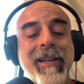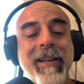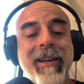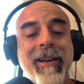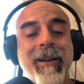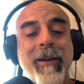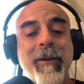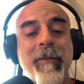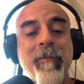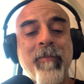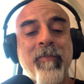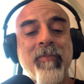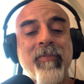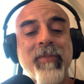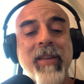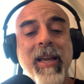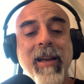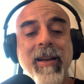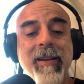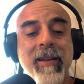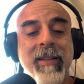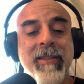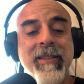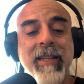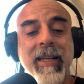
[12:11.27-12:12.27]

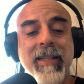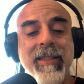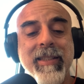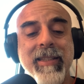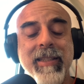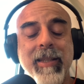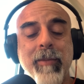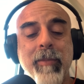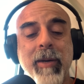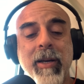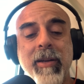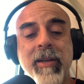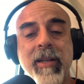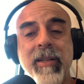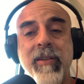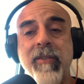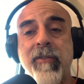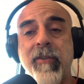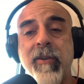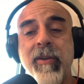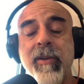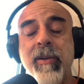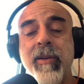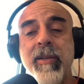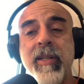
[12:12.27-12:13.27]
Yeah, and that's about it
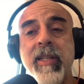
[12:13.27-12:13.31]
for